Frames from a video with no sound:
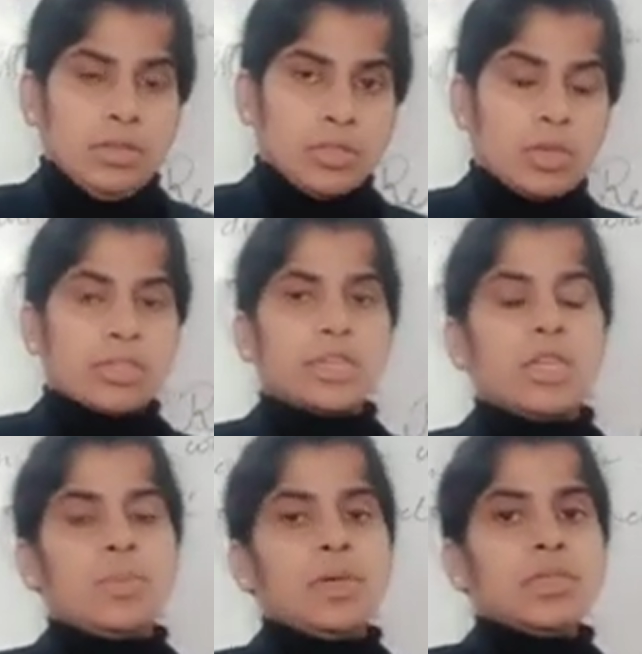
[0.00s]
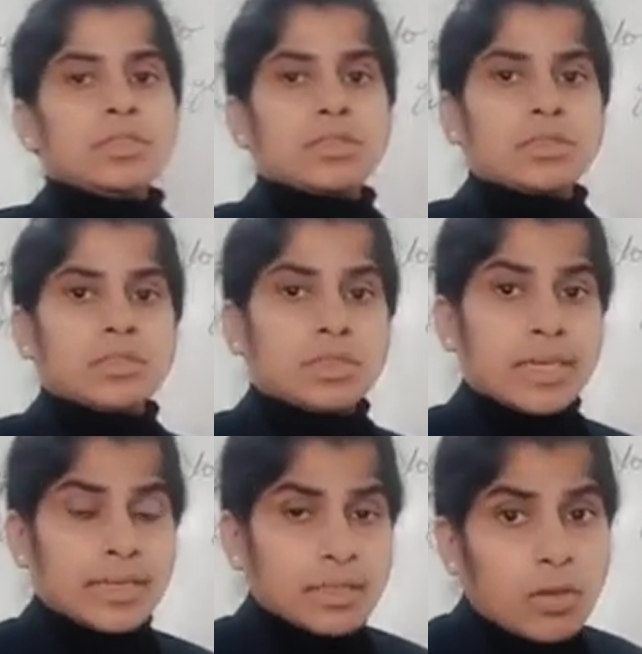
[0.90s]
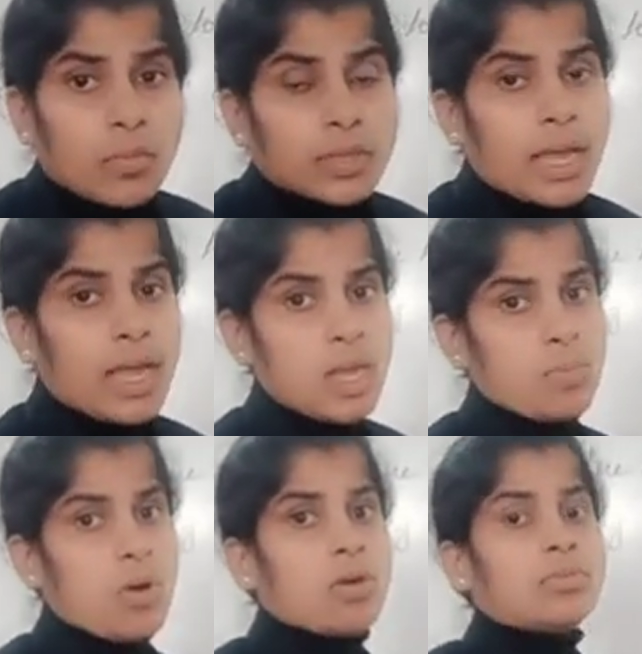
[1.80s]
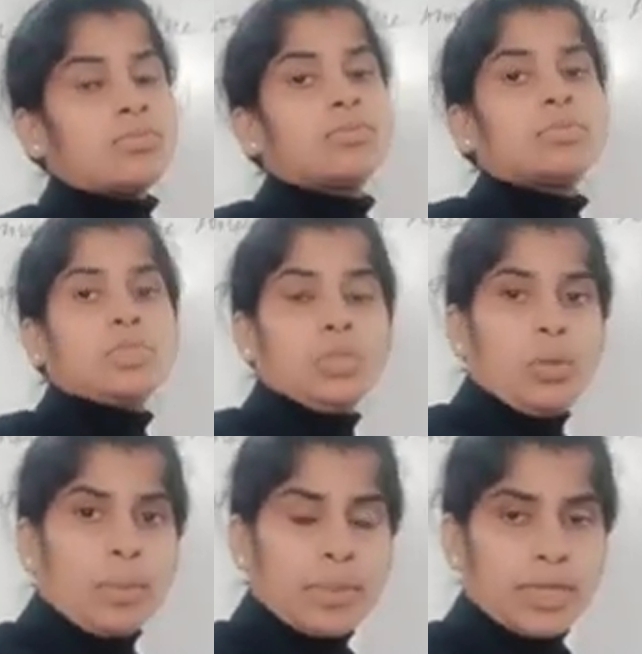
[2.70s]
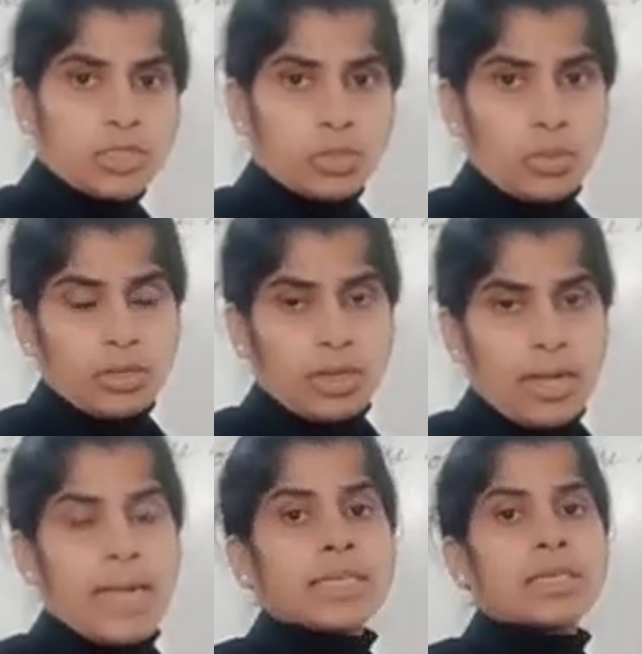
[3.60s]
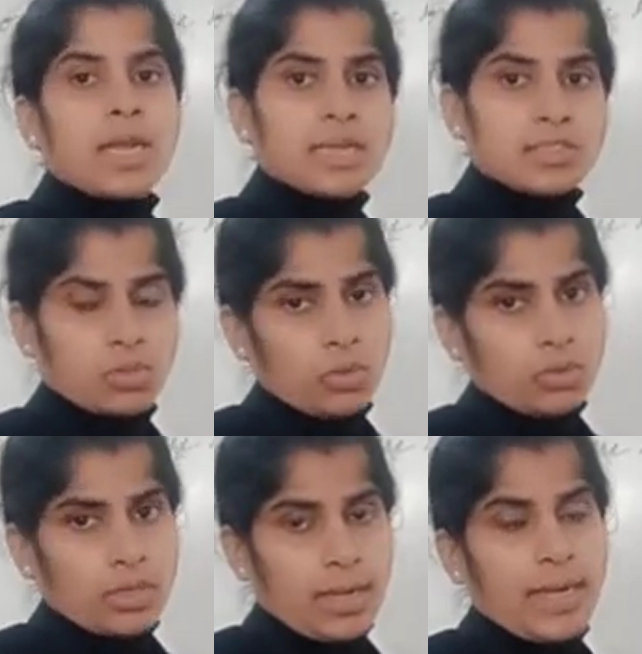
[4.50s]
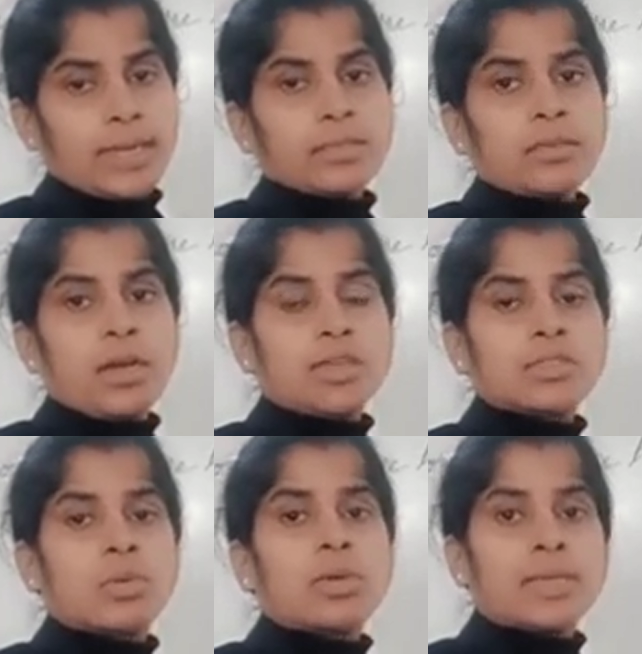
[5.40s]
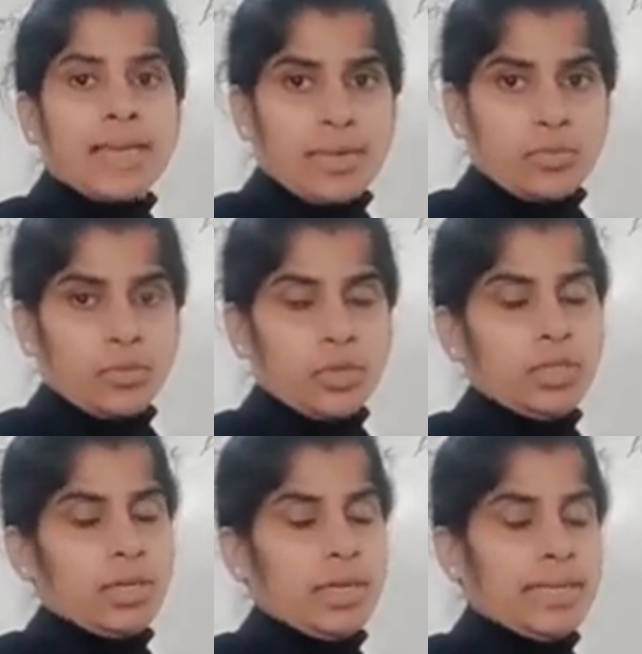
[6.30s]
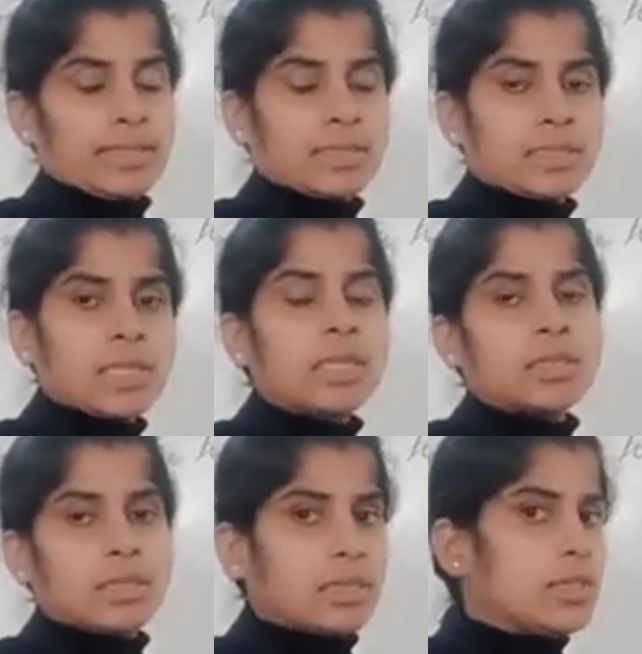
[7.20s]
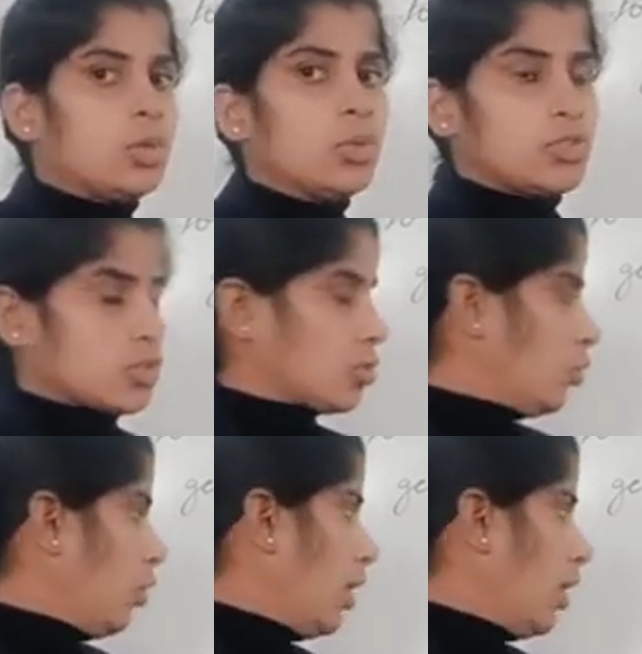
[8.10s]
Dr. Gilbert done with the help of two ebonite rod and glass rod and also cat fur and silk he used to